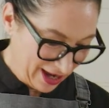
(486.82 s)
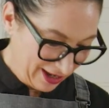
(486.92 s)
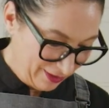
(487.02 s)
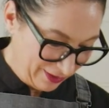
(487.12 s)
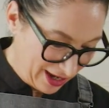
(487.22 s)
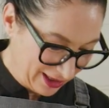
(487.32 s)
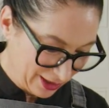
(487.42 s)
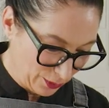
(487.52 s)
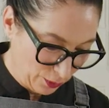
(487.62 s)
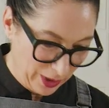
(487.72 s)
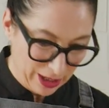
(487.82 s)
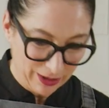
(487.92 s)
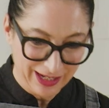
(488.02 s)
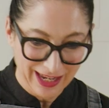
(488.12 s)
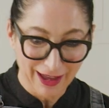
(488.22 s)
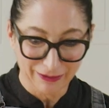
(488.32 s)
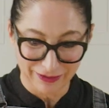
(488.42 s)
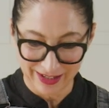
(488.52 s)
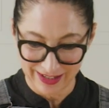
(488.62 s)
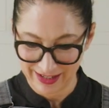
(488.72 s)
you've got this weird
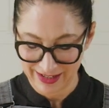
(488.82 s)
gift.